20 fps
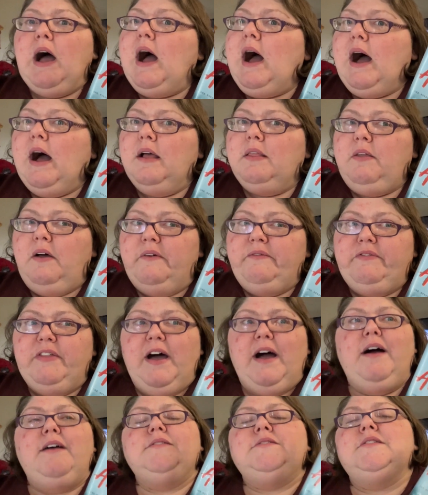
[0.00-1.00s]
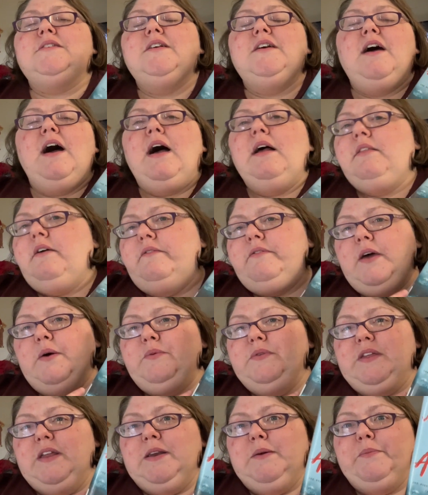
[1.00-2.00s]
I love that. I love that
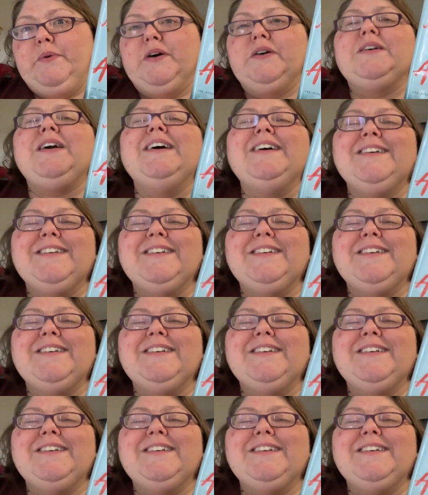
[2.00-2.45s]
with any book.